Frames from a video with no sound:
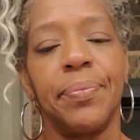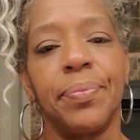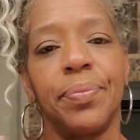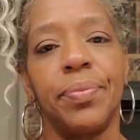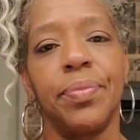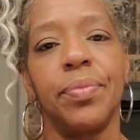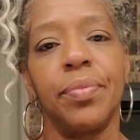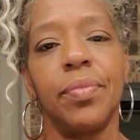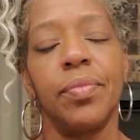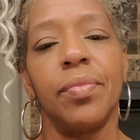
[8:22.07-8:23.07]

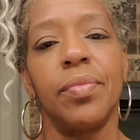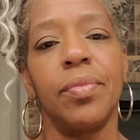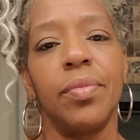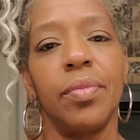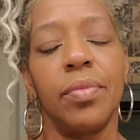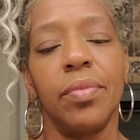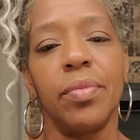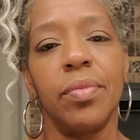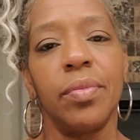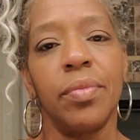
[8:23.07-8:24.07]

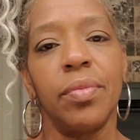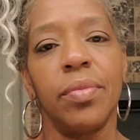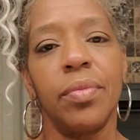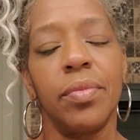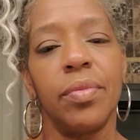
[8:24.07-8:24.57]
[no speech]